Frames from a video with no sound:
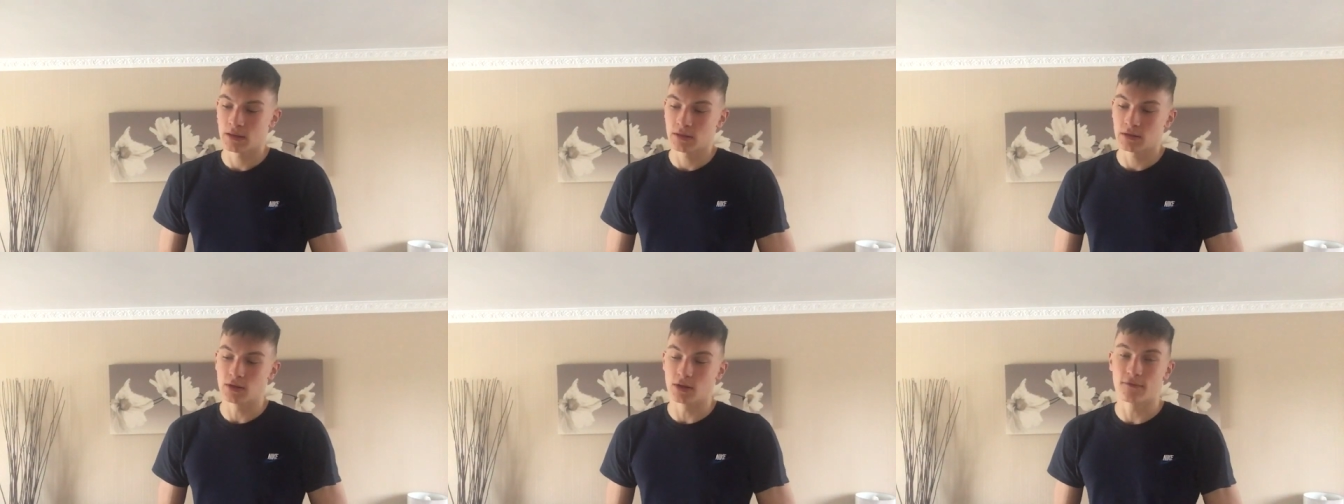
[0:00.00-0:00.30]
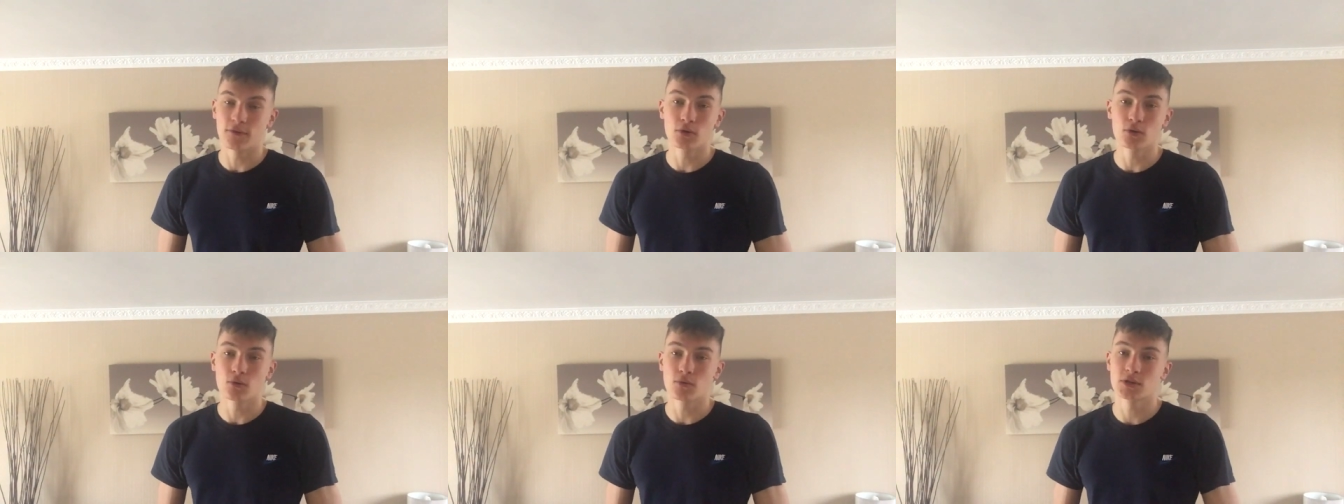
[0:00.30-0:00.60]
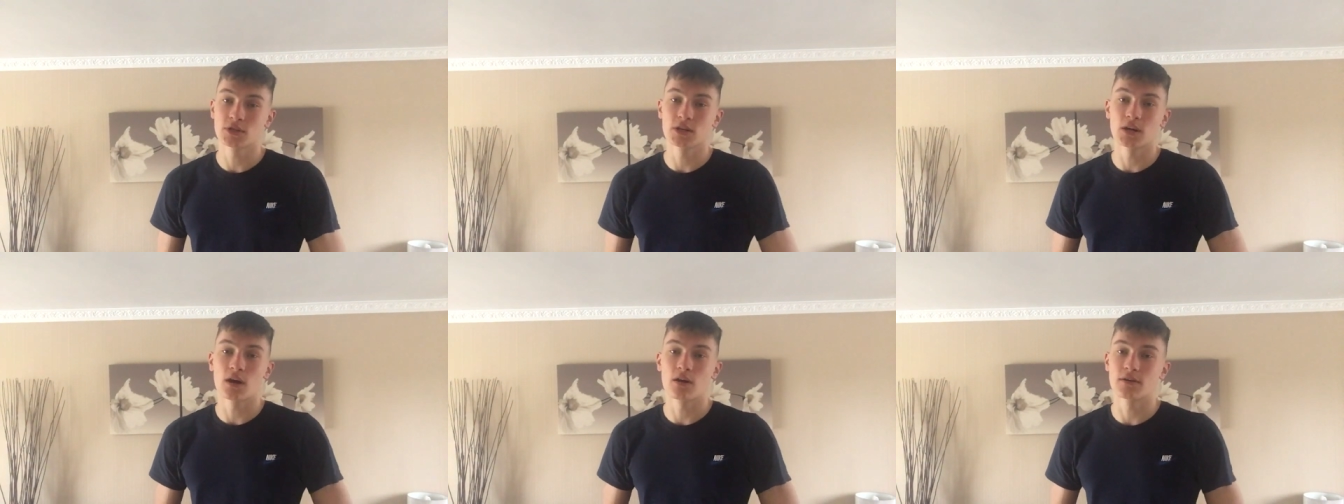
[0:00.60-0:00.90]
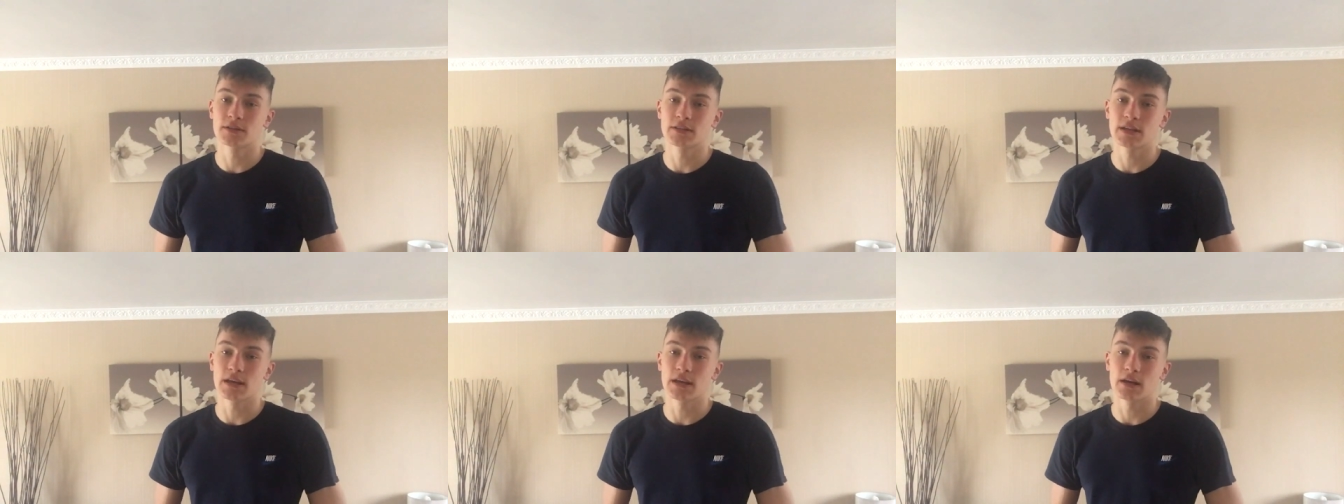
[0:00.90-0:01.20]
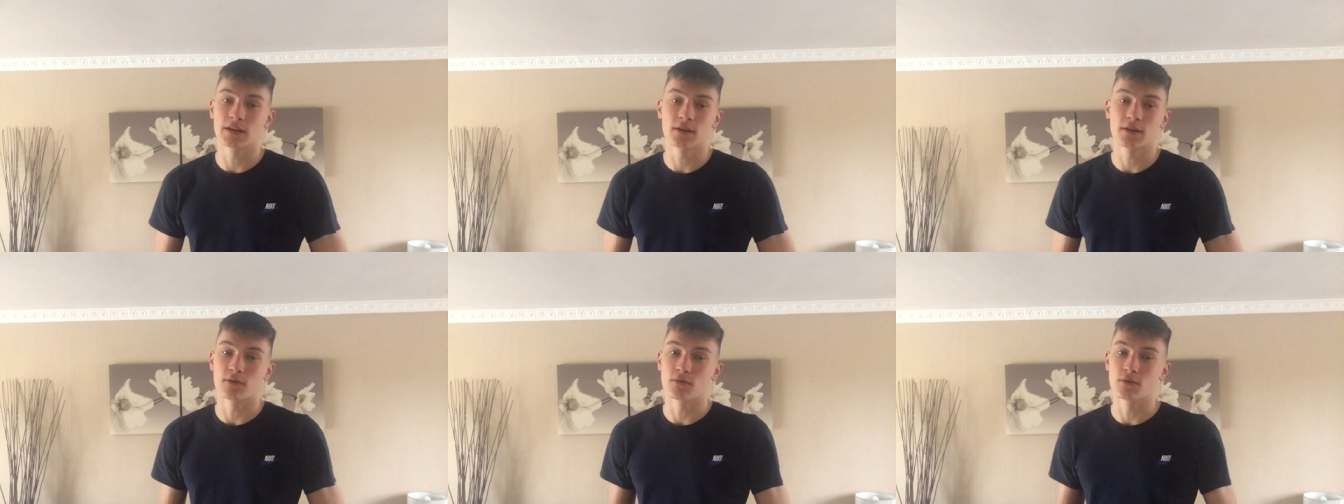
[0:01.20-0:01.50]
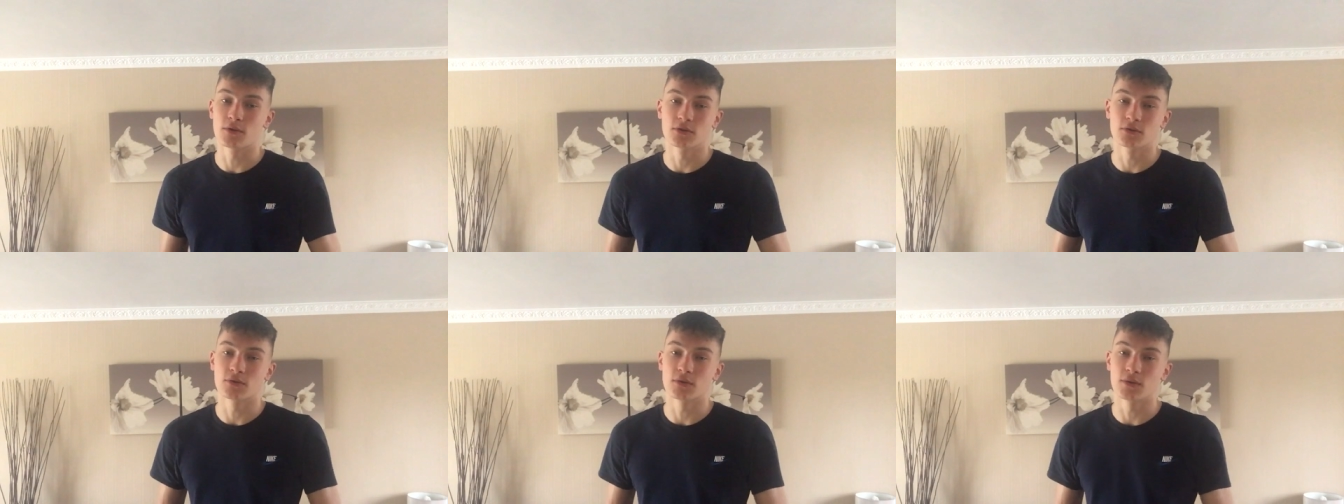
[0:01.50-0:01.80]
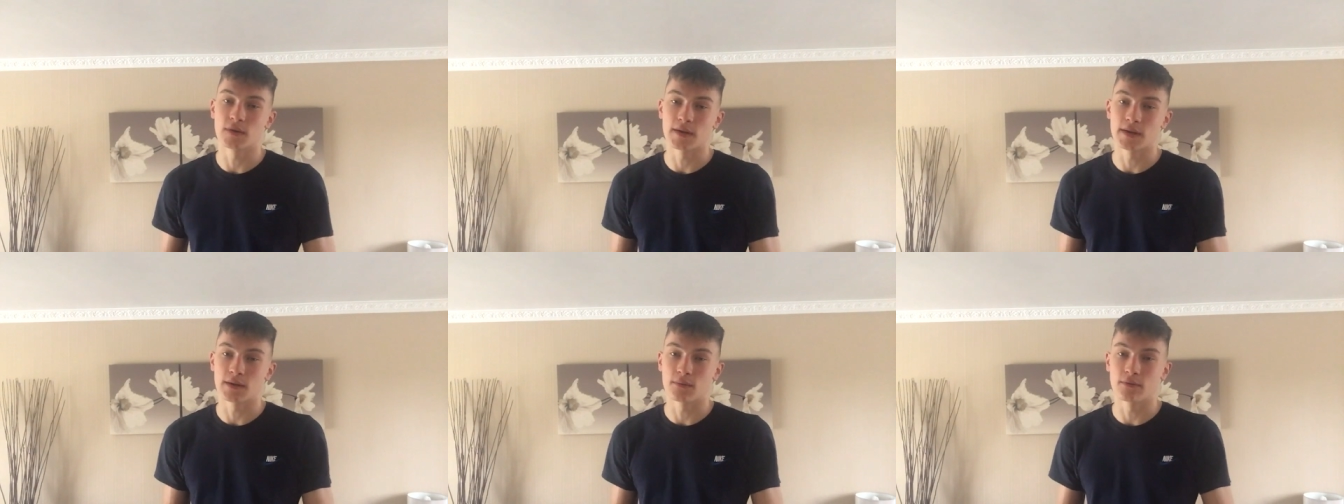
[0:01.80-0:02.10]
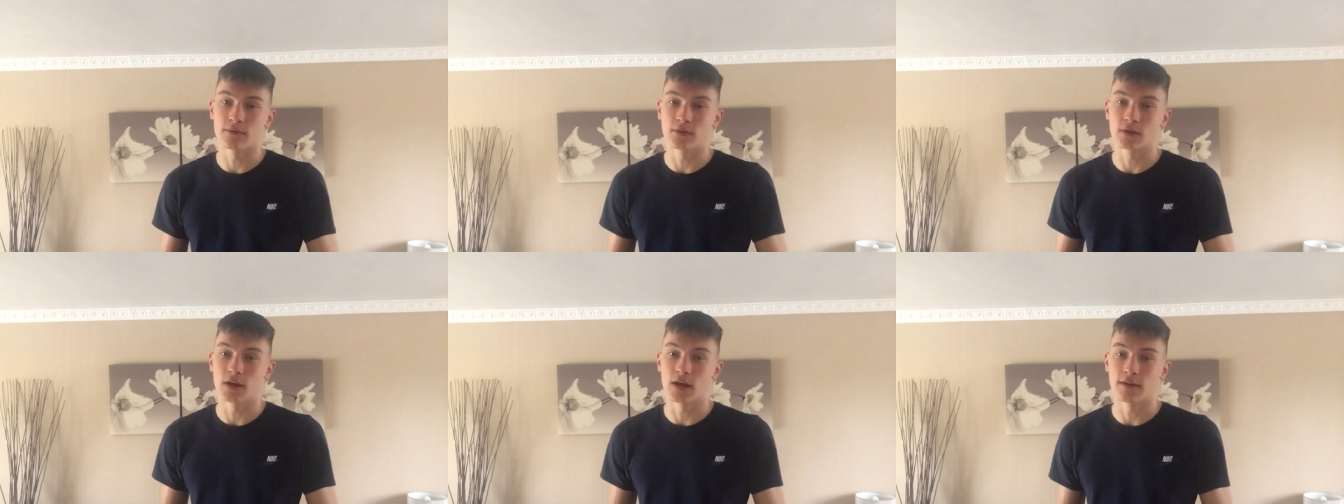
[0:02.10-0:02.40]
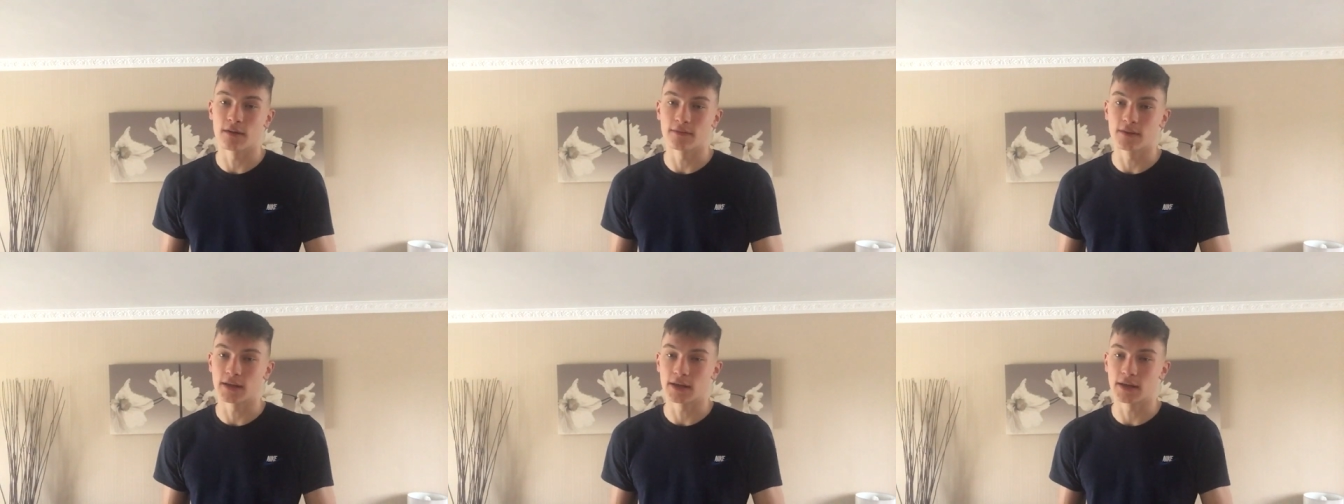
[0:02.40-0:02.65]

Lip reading: you know, if you're not watching RSD, I don't know what you're doing with your life.